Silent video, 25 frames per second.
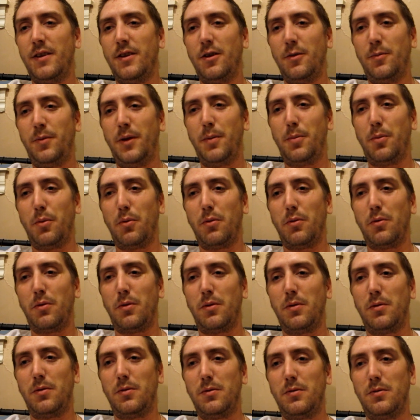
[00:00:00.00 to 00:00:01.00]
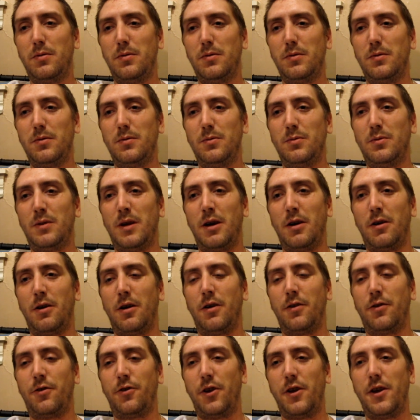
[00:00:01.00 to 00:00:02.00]
people
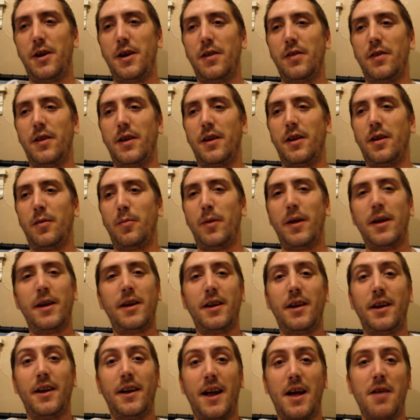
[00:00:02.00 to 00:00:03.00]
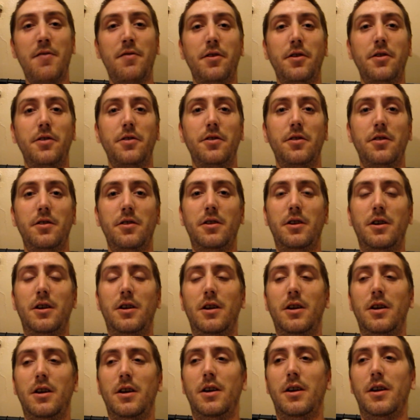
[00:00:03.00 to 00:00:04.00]
are seeing that I'm making an effort
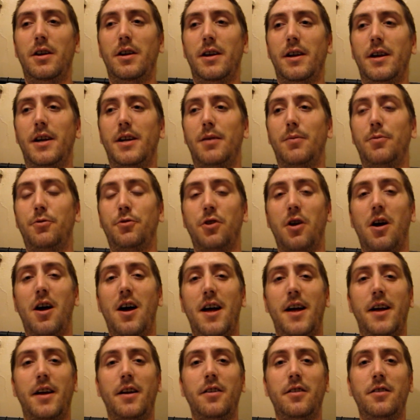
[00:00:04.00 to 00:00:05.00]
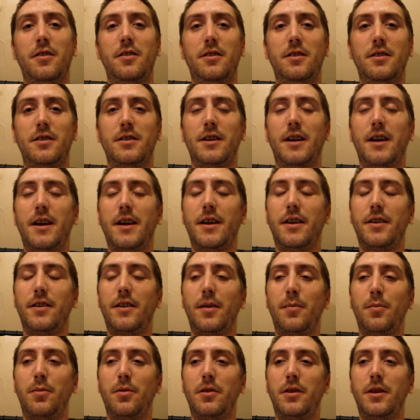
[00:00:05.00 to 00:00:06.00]
and I'm trying, and
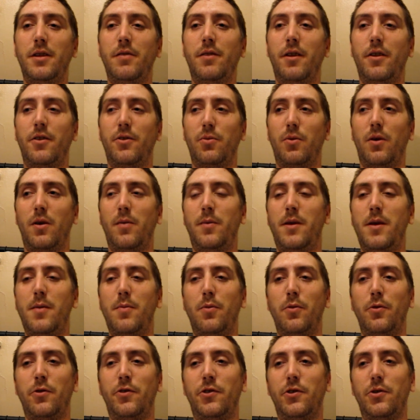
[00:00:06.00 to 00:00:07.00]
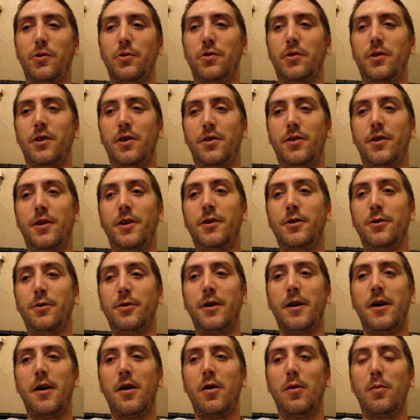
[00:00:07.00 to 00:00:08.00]
I believe that's why people still continue
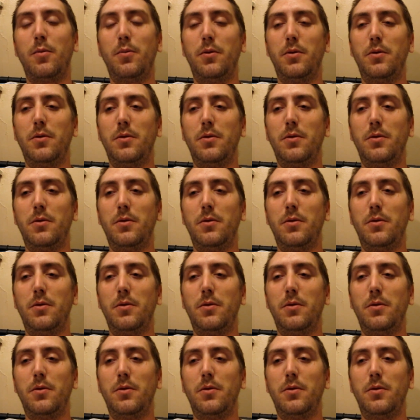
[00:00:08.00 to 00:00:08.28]
to help.